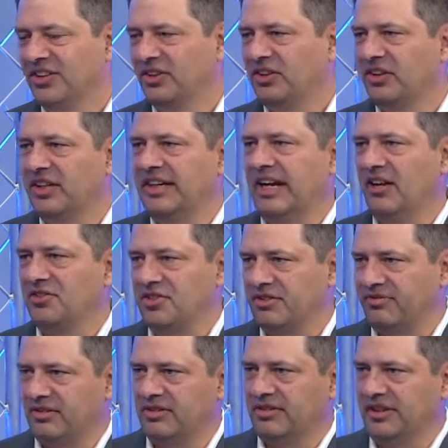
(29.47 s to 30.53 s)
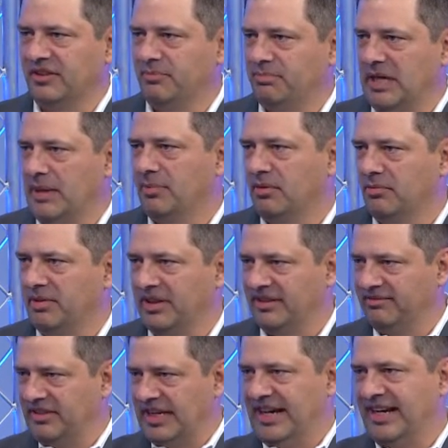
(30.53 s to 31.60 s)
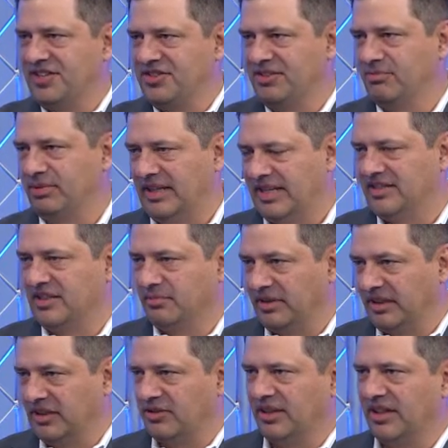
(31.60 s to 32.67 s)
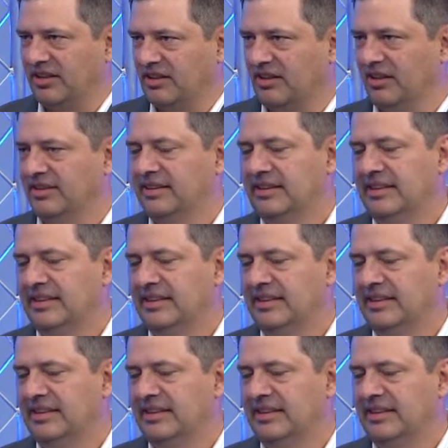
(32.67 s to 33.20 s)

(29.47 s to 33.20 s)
So good analogy for, paper being cash and plastic being a credit card.